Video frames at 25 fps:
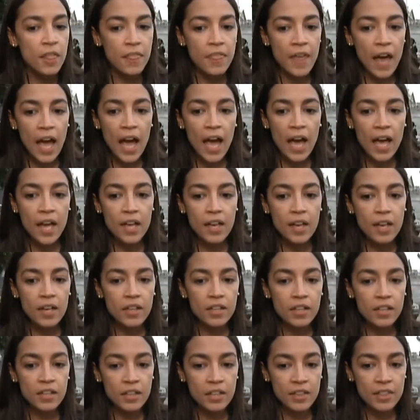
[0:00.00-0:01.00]

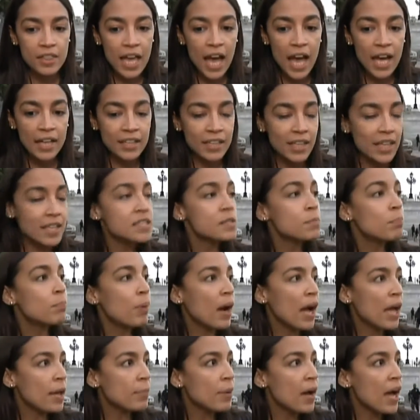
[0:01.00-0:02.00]
that gets
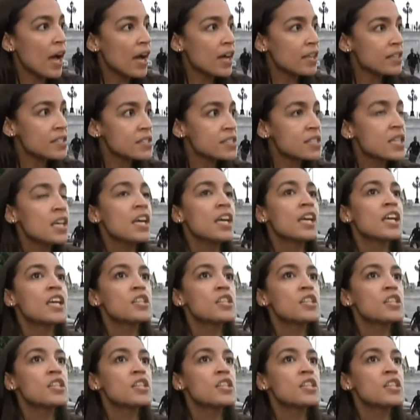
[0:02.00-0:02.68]
bypassed